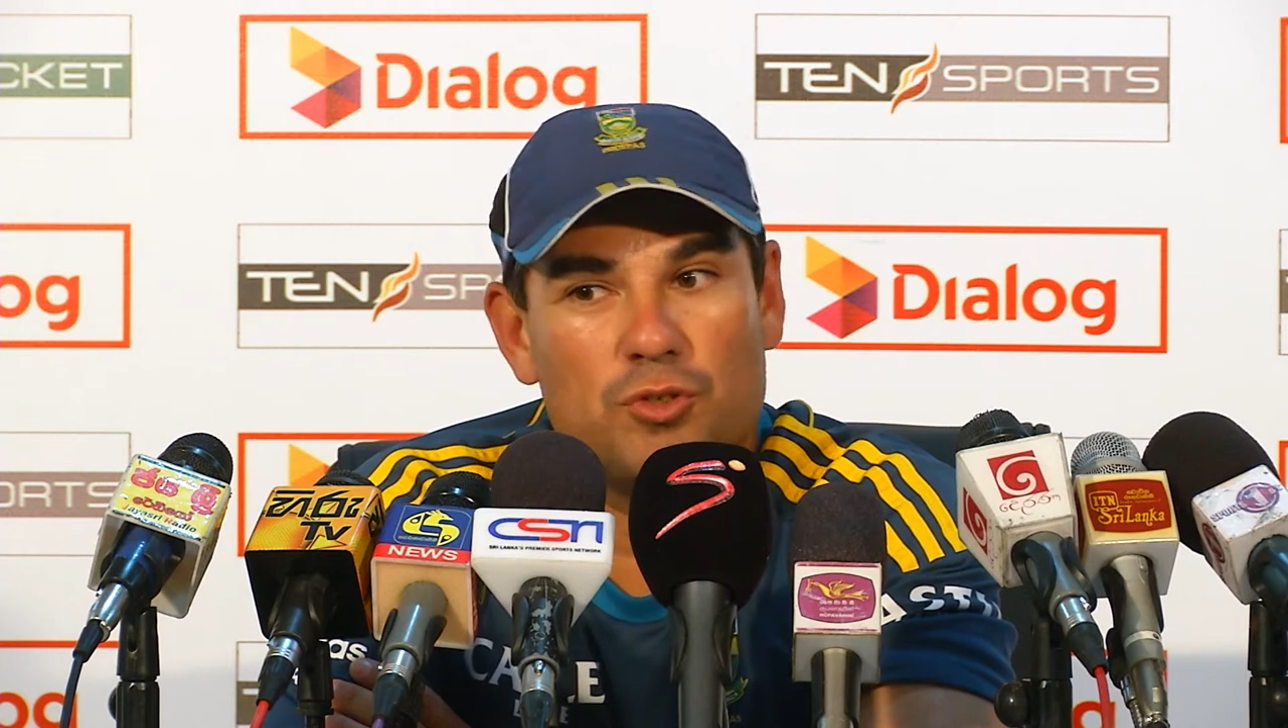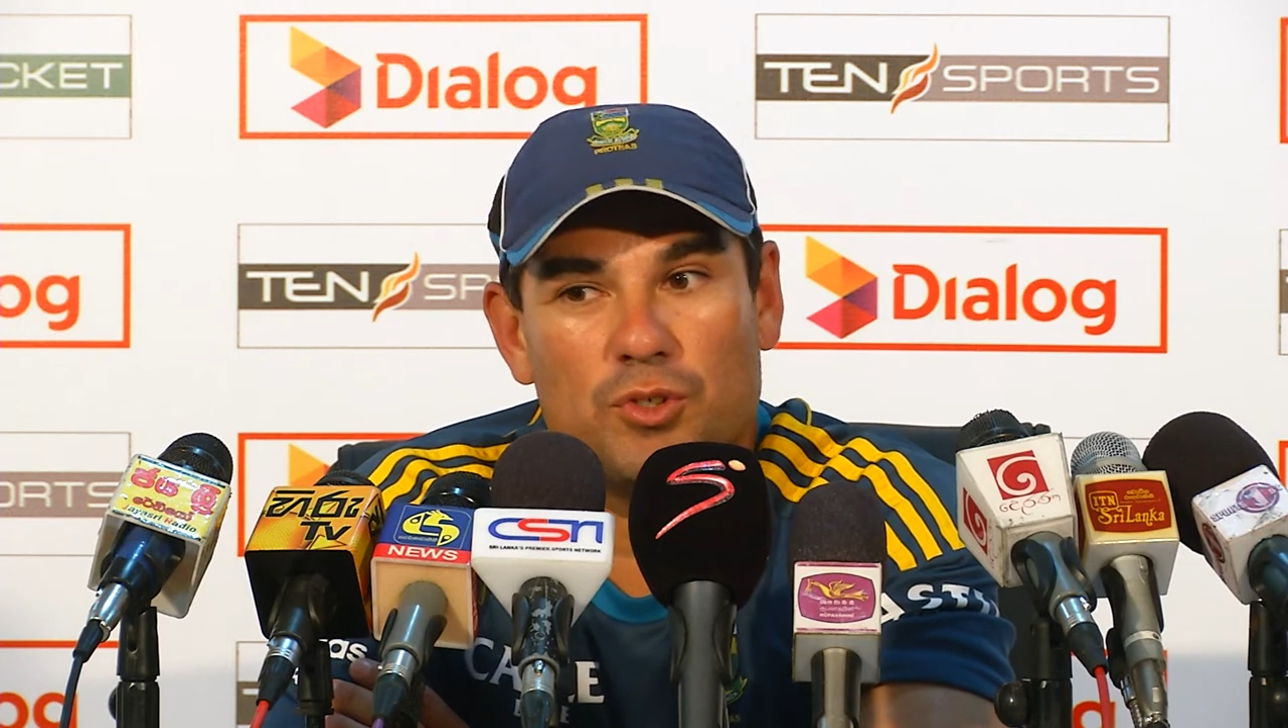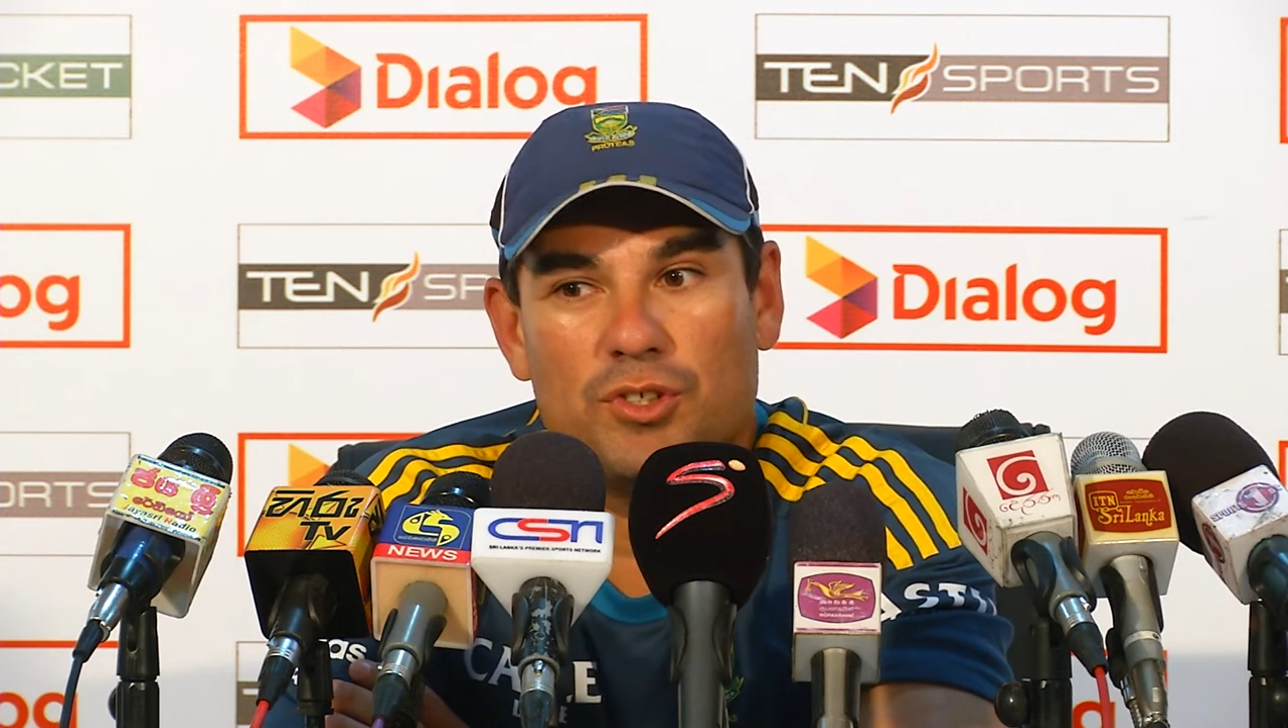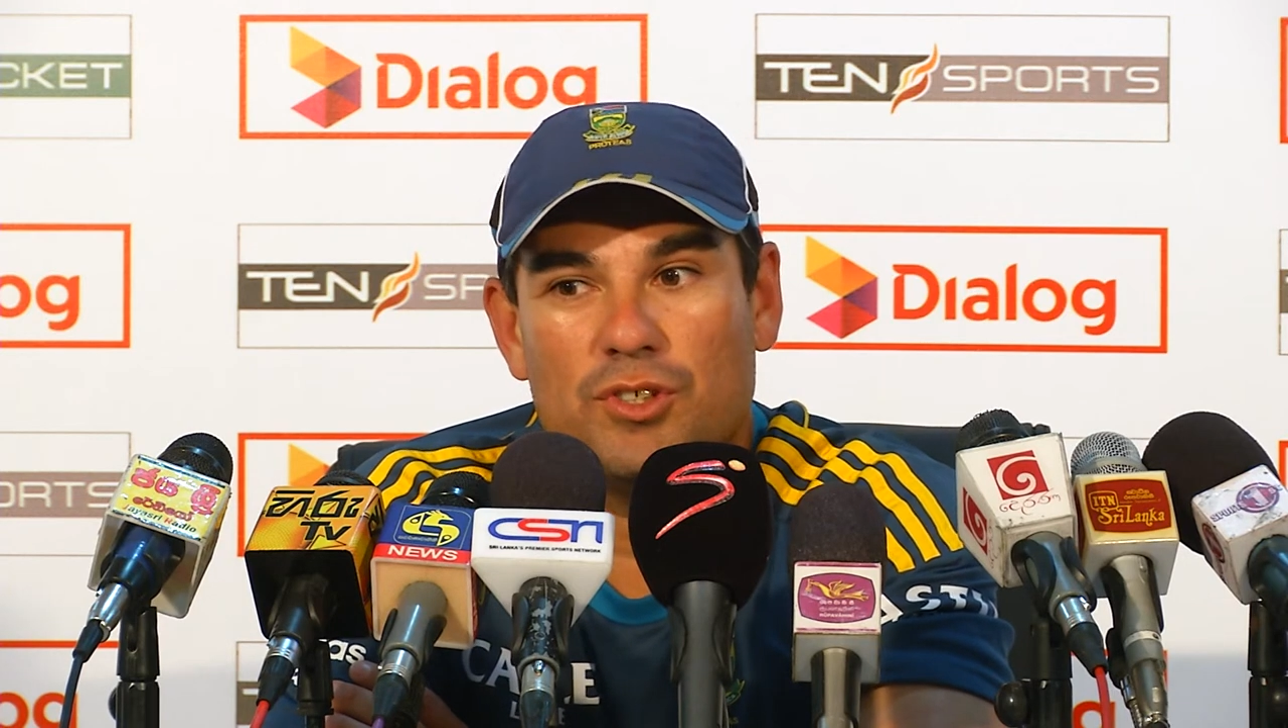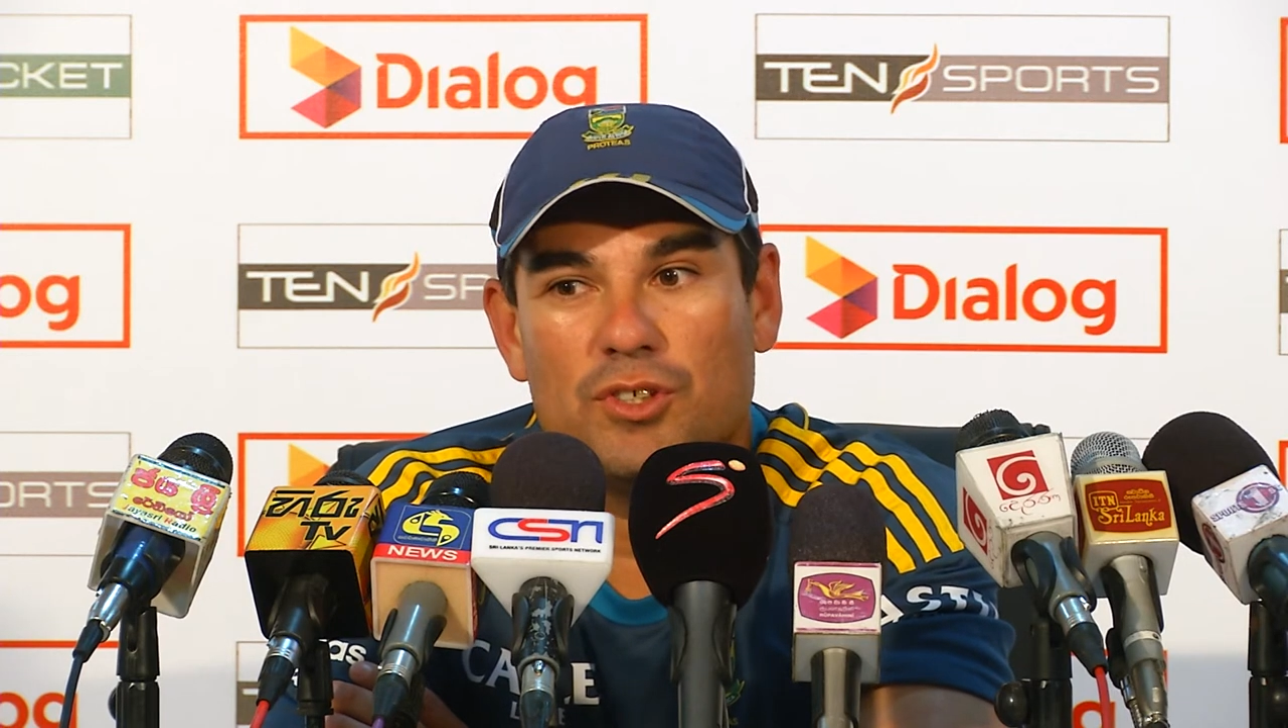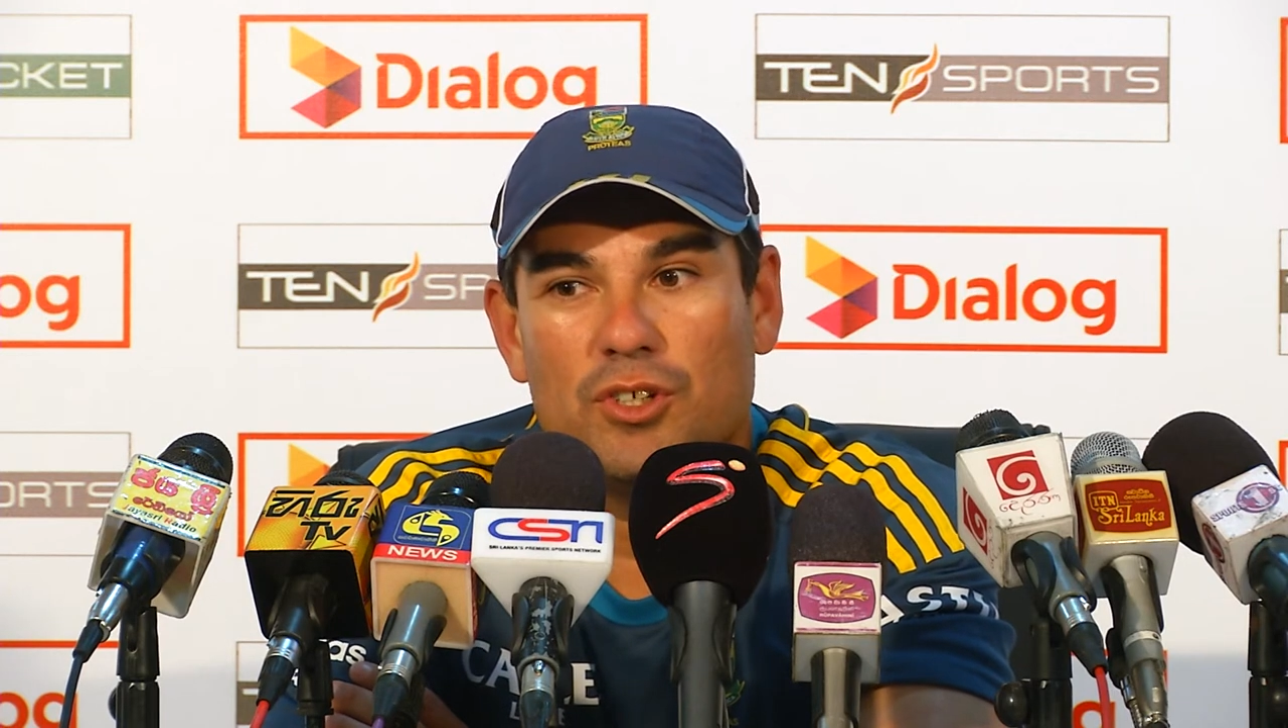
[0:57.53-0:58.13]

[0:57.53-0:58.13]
was